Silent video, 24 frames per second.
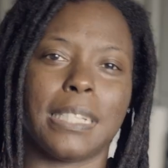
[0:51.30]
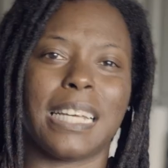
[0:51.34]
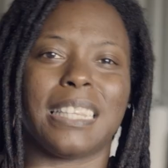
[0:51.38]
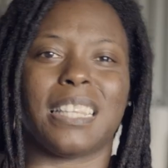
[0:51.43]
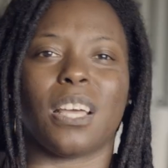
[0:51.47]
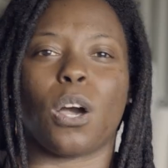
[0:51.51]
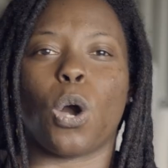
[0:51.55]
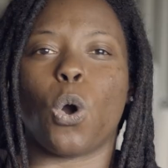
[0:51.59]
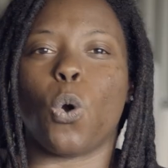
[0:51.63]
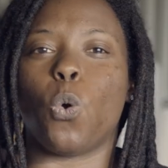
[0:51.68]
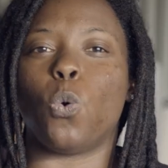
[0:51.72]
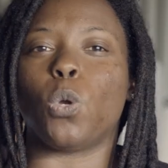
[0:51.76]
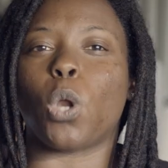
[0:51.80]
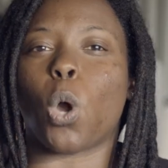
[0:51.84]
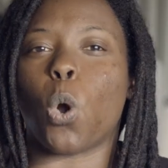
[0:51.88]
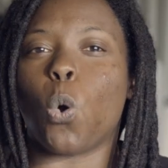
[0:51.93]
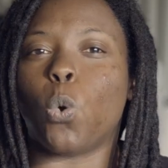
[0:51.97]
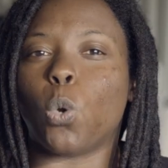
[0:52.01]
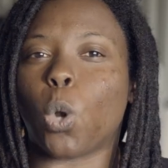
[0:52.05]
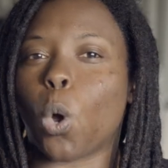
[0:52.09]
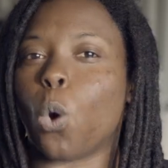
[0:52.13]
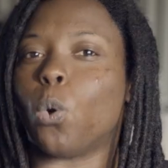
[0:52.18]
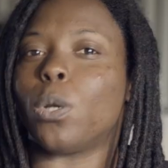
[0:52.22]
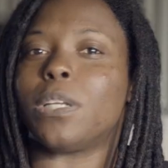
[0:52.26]
Not the
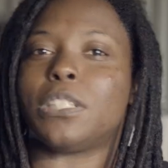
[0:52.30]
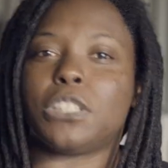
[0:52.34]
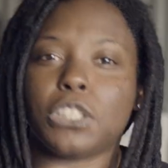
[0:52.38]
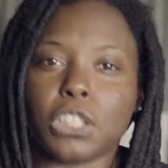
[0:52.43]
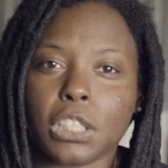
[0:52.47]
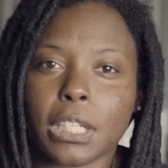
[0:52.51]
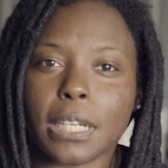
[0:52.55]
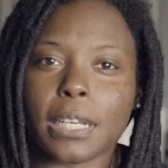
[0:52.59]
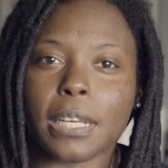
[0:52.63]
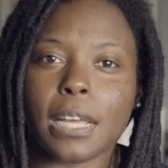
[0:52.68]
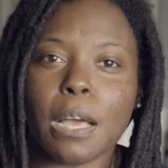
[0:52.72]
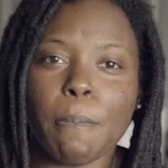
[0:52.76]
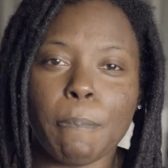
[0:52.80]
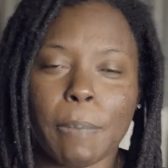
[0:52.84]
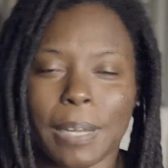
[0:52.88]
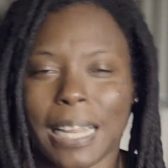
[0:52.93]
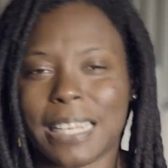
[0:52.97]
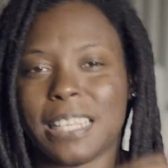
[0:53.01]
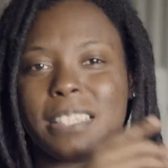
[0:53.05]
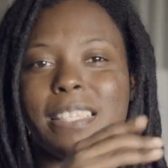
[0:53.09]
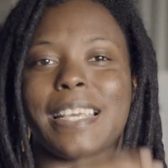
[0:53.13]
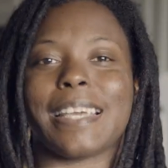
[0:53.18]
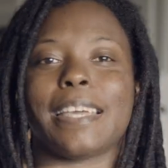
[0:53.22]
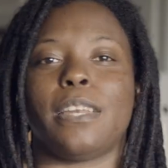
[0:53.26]
oldest G, but like
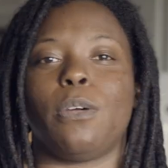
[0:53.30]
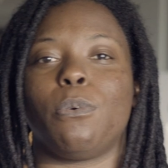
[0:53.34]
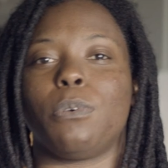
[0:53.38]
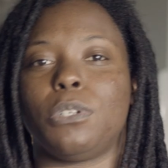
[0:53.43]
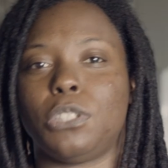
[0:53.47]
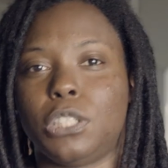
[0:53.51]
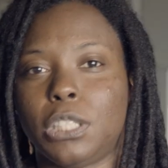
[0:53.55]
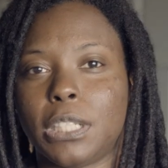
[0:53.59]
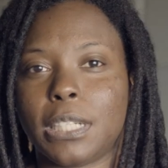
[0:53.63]
the second oldest